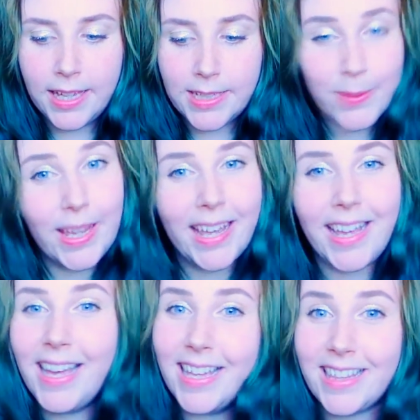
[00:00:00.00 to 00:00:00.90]
So yeah,
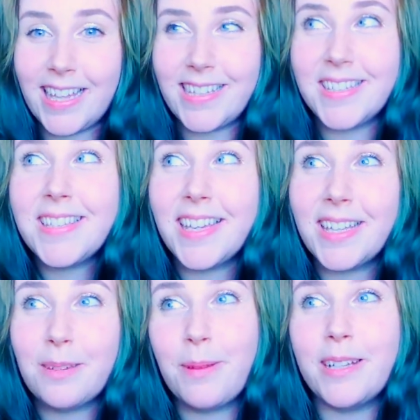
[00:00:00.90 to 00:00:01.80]
that's a
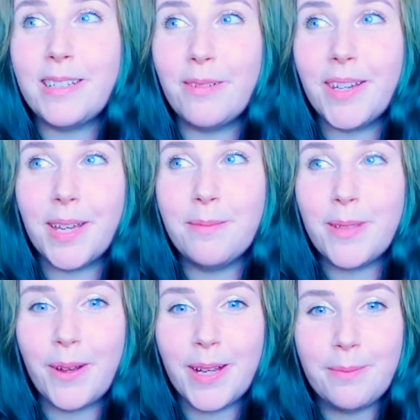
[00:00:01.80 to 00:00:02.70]
slightly depressing one. I'm
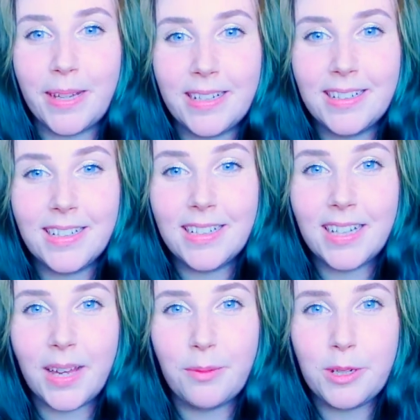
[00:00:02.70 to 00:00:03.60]
sorry, but
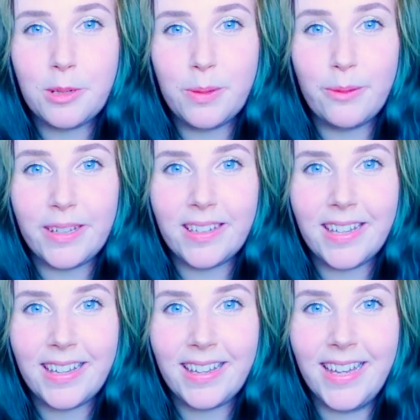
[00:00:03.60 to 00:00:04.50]
I wanted to be real
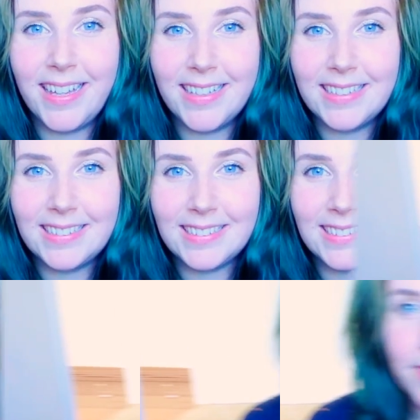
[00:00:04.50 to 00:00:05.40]
here.
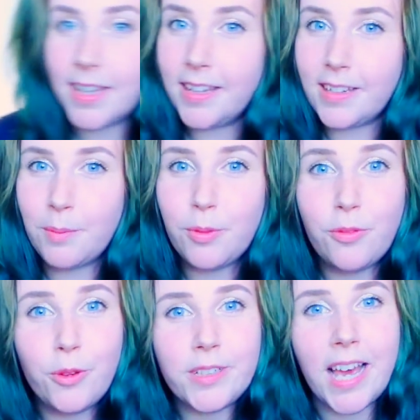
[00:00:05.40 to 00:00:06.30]
Number
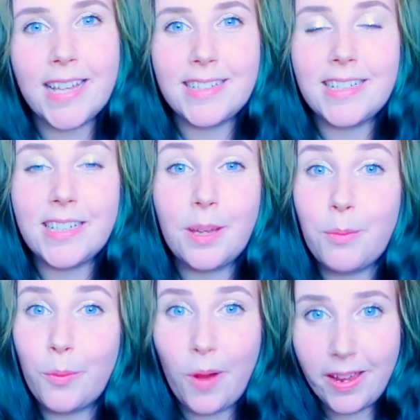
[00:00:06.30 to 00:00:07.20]
four ties into
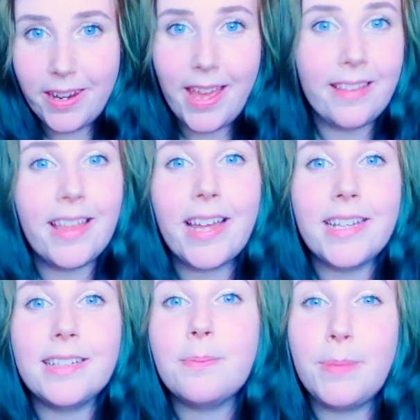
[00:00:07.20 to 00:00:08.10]
number one, and that
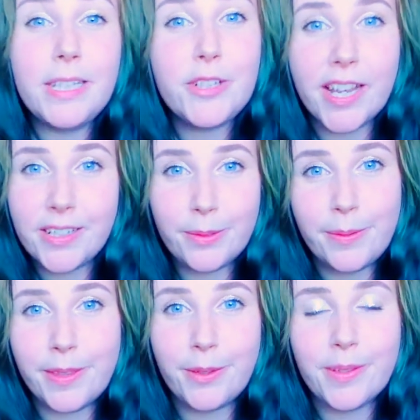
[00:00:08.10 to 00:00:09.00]
is be
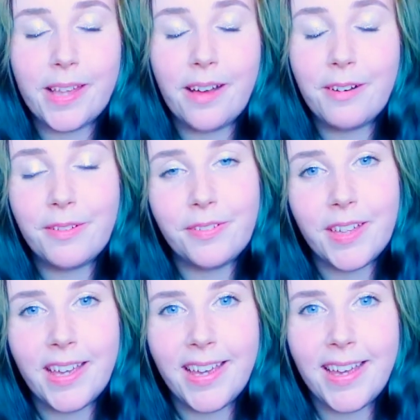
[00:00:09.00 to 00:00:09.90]
gentle with yourself.
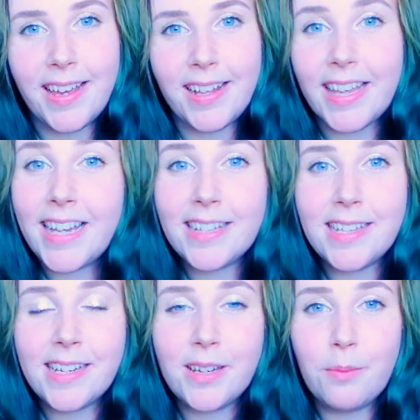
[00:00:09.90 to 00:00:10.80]
Like I
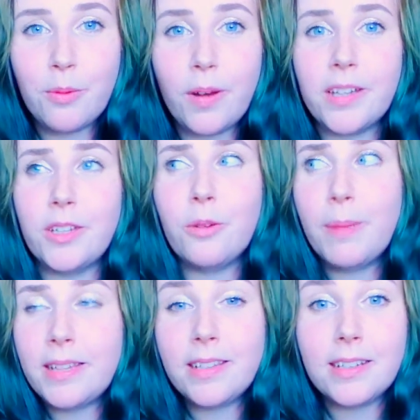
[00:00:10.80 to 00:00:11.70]
said in number one, you're
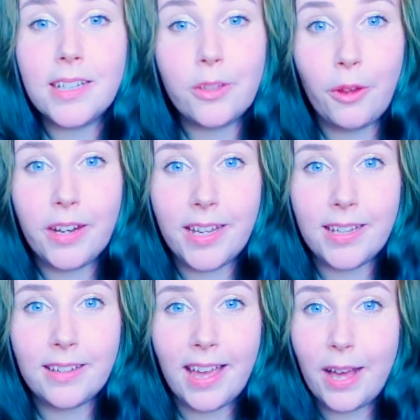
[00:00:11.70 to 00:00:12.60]
basically
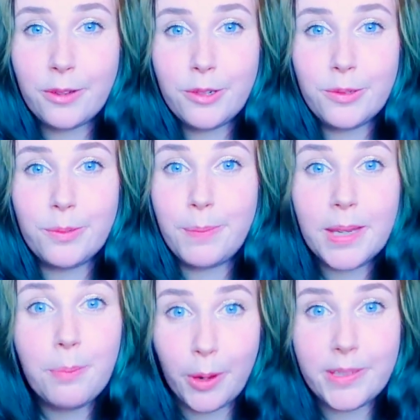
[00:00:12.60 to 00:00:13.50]
learning how to
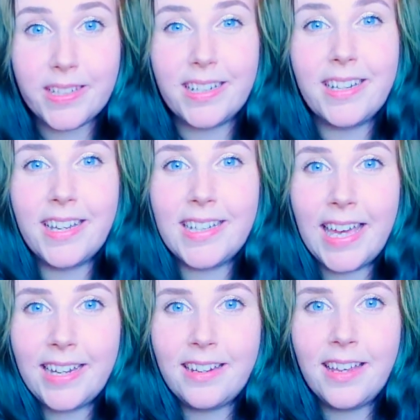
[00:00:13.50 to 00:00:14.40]
be a person
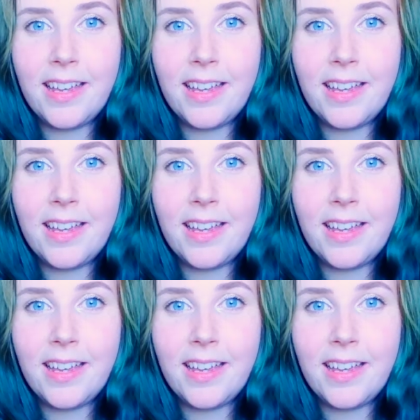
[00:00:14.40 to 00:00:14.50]
again.